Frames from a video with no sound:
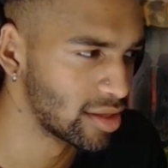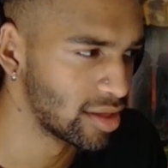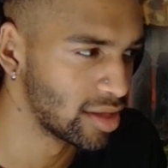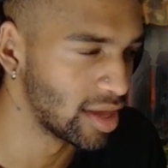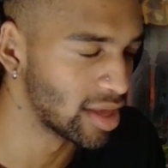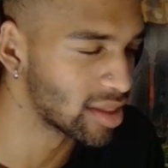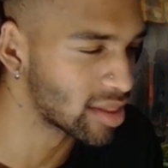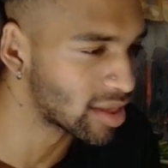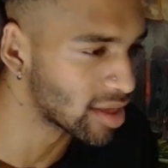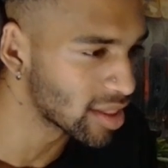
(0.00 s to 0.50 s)

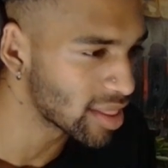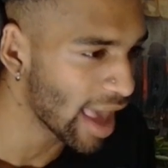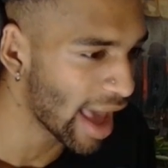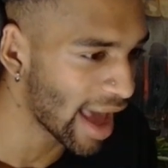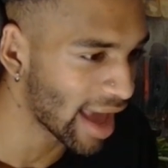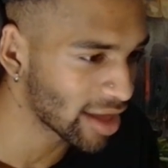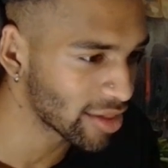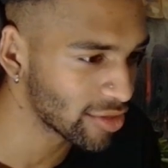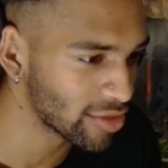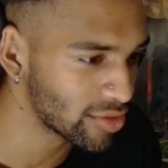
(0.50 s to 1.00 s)
Is this
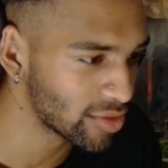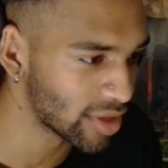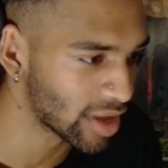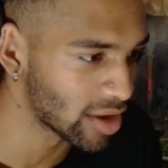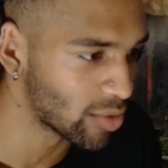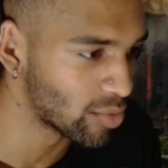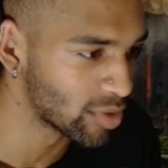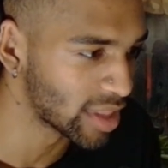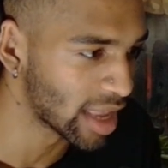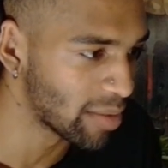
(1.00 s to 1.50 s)
actually
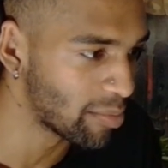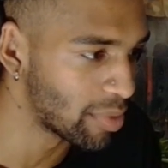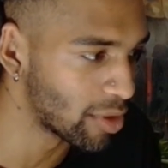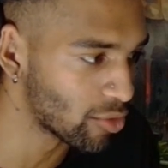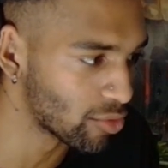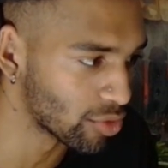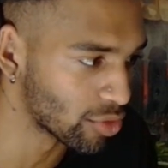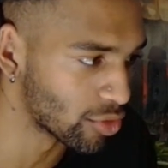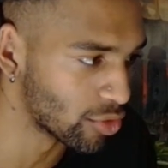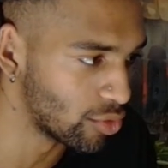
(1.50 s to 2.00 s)
like what they
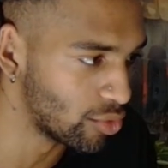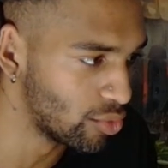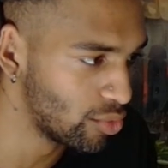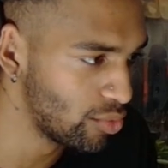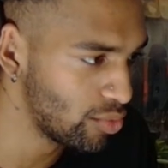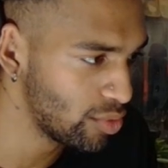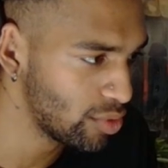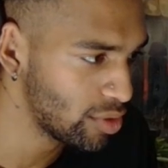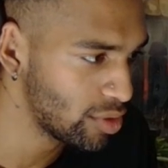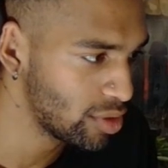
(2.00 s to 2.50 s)
built to?
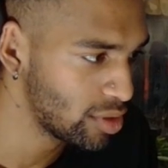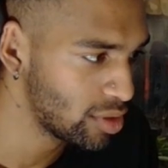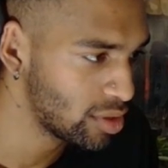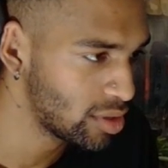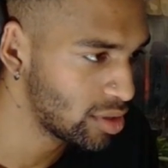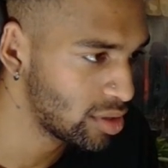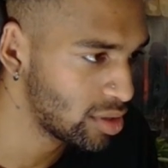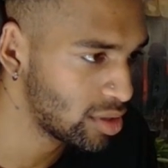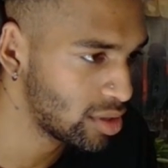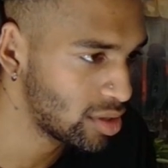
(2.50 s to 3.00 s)

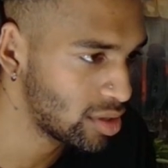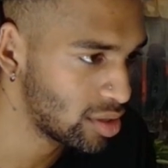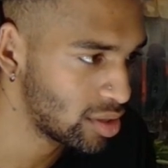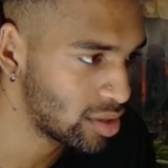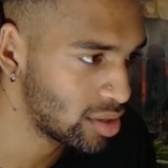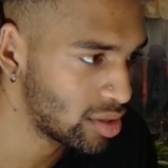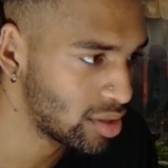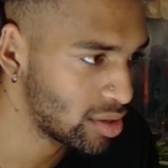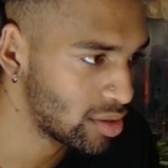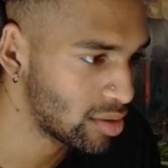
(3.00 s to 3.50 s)

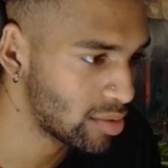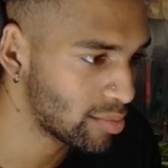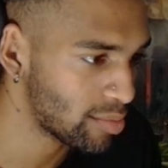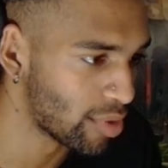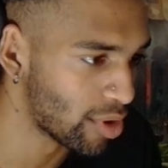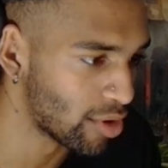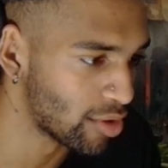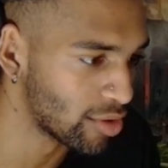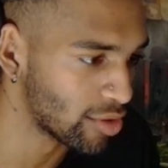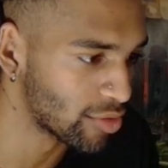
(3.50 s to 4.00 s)
I love all
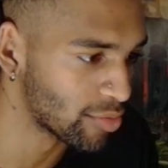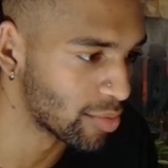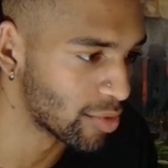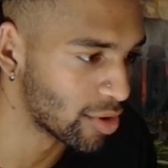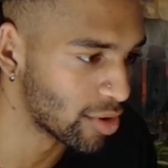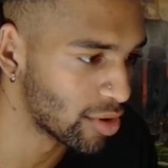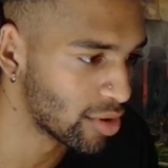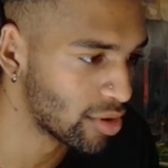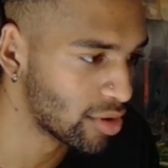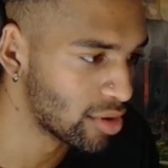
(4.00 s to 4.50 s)
the ships,
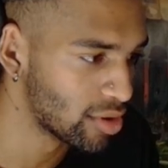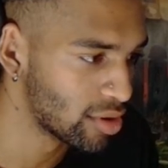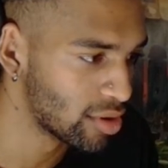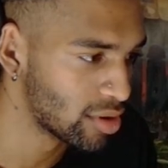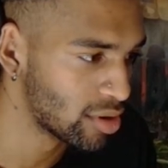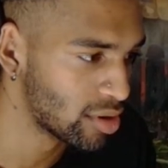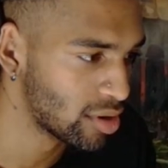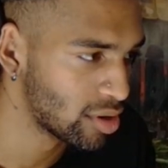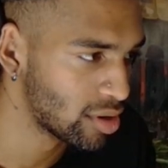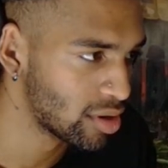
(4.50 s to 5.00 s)
but
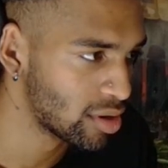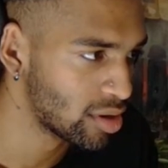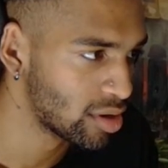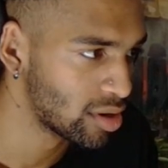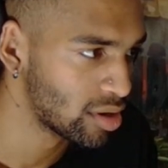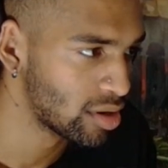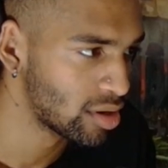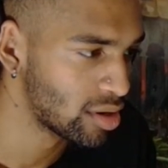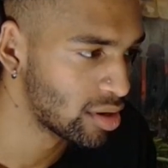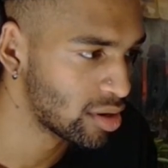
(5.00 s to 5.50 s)
Baratie
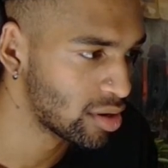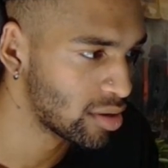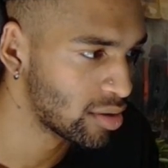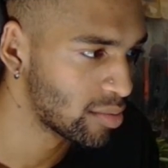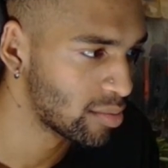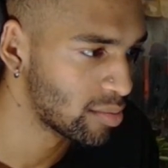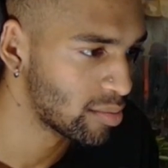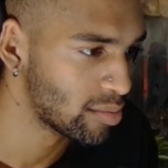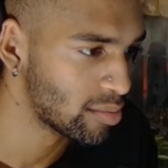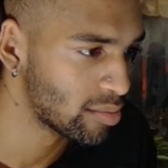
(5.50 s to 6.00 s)
is
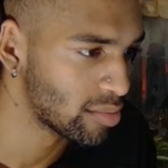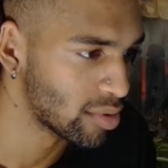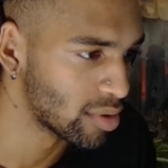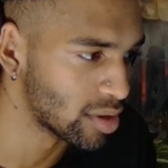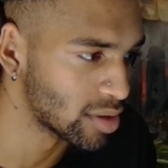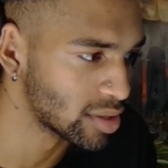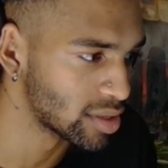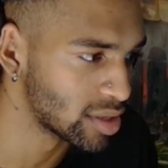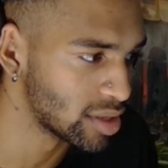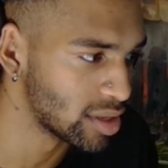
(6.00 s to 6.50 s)
massive.